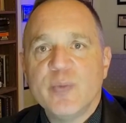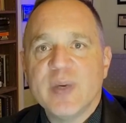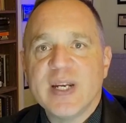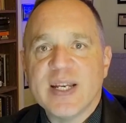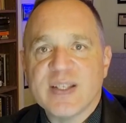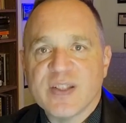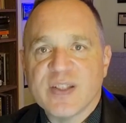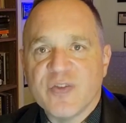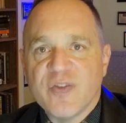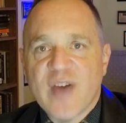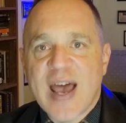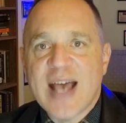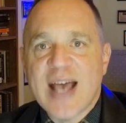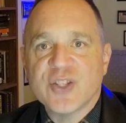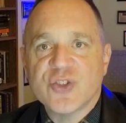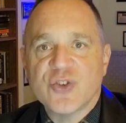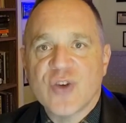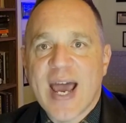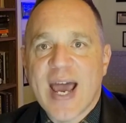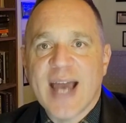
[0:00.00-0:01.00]
as a fast
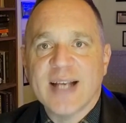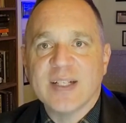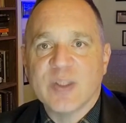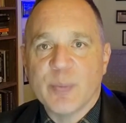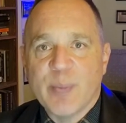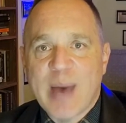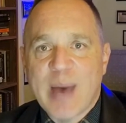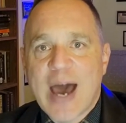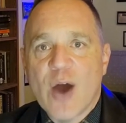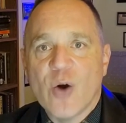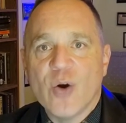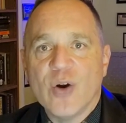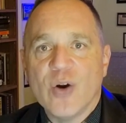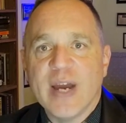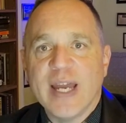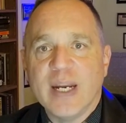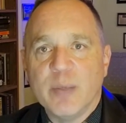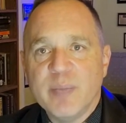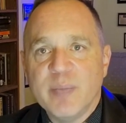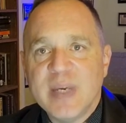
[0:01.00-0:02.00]
track to power
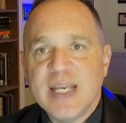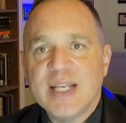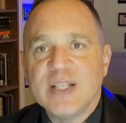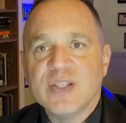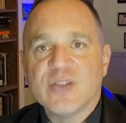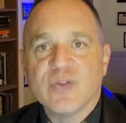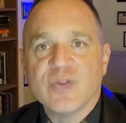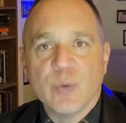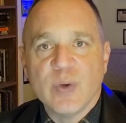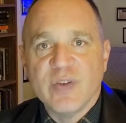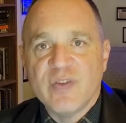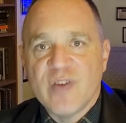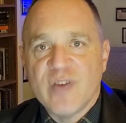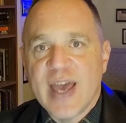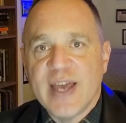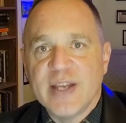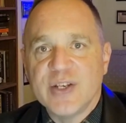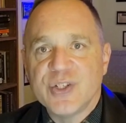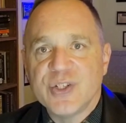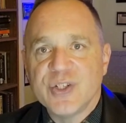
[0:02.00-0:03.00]
and a means for
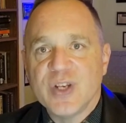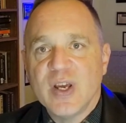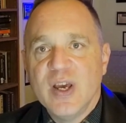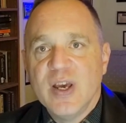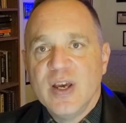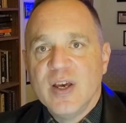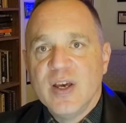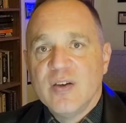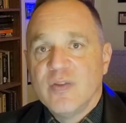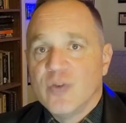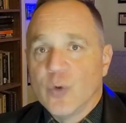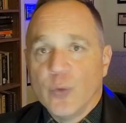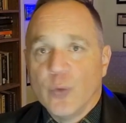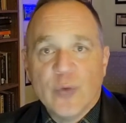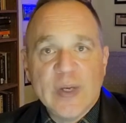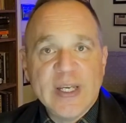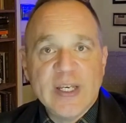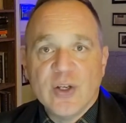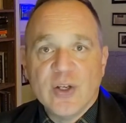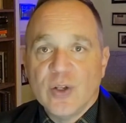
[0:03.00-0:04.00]
revenge for
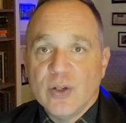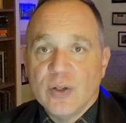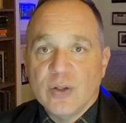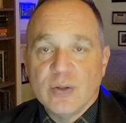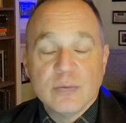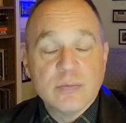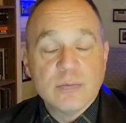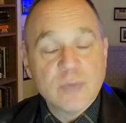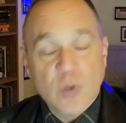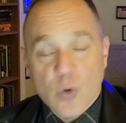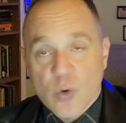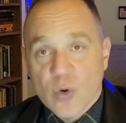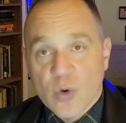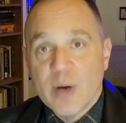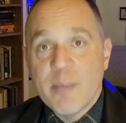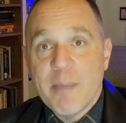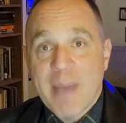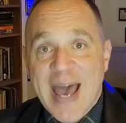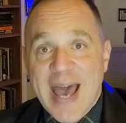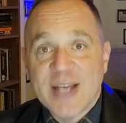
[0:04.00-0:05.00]
real or
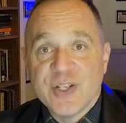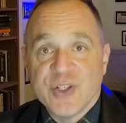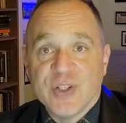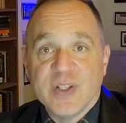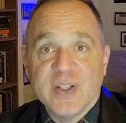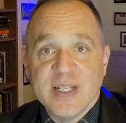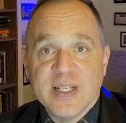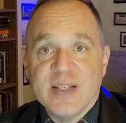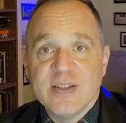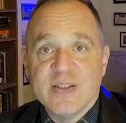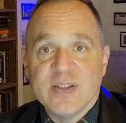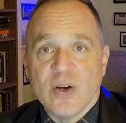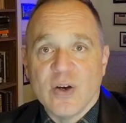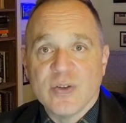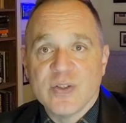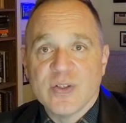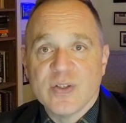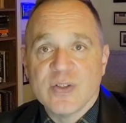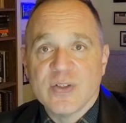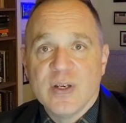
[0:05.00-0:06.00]
imagined
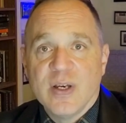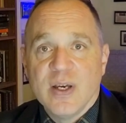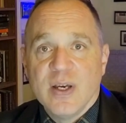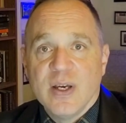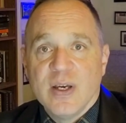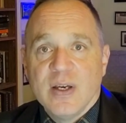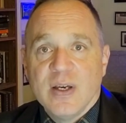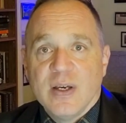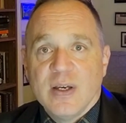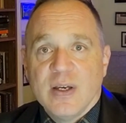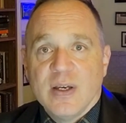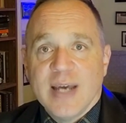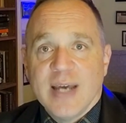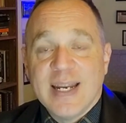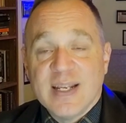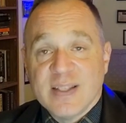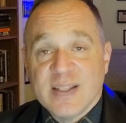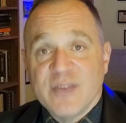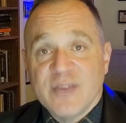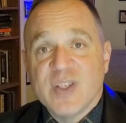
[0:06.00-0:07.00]
insults. And
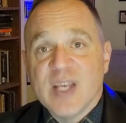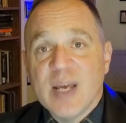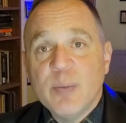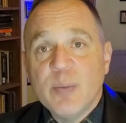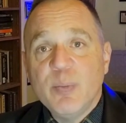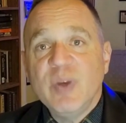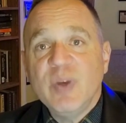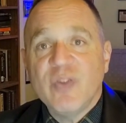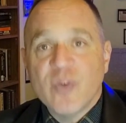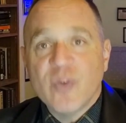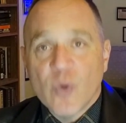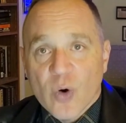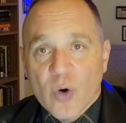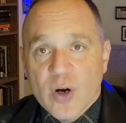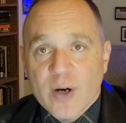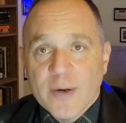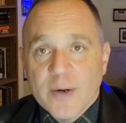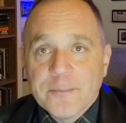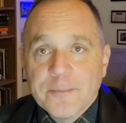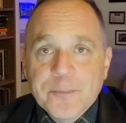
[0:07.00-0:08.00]
as I've said
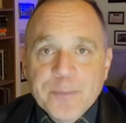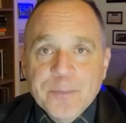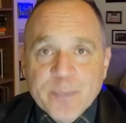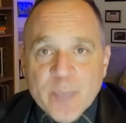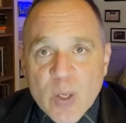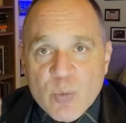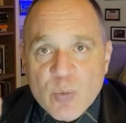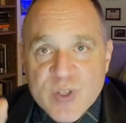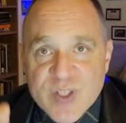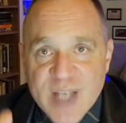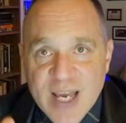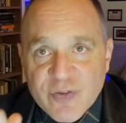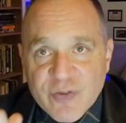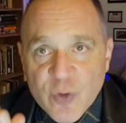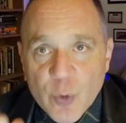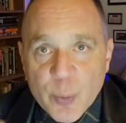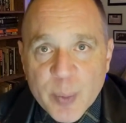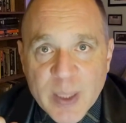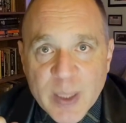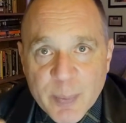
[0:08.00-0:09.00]
before,
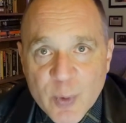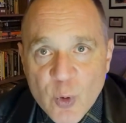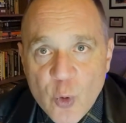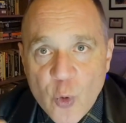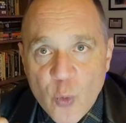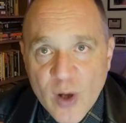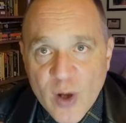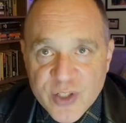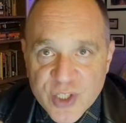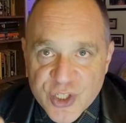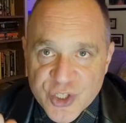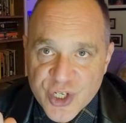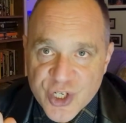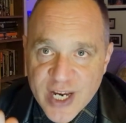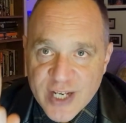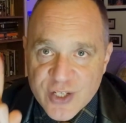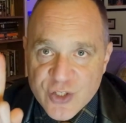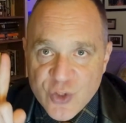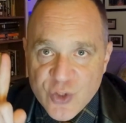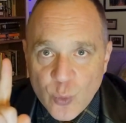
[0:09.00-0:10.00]
resentful people who want to
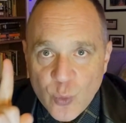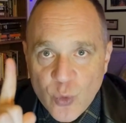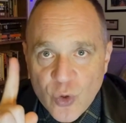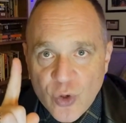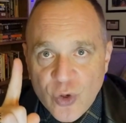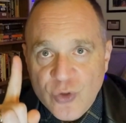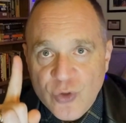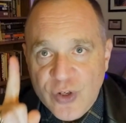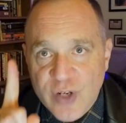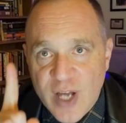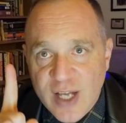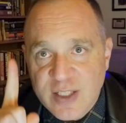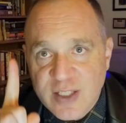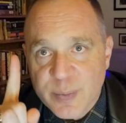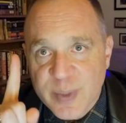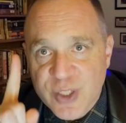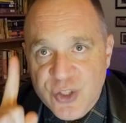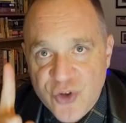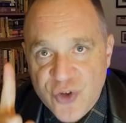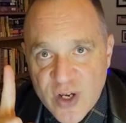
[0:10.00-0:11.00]
change the world are not to
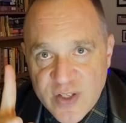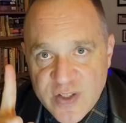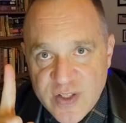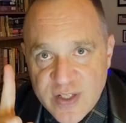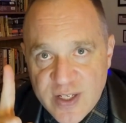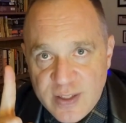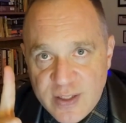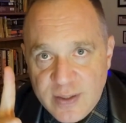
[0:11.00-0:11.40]
be trusted.